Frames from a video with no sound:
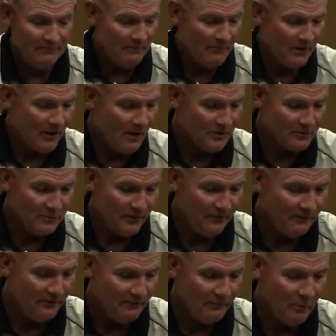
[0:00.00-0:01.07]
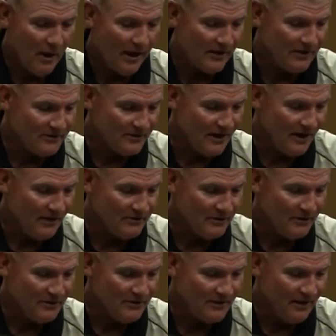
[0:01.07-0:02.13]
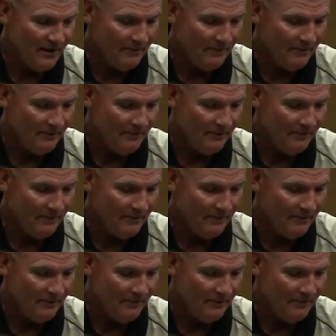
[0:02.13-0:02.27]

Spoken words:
because we've practiced now since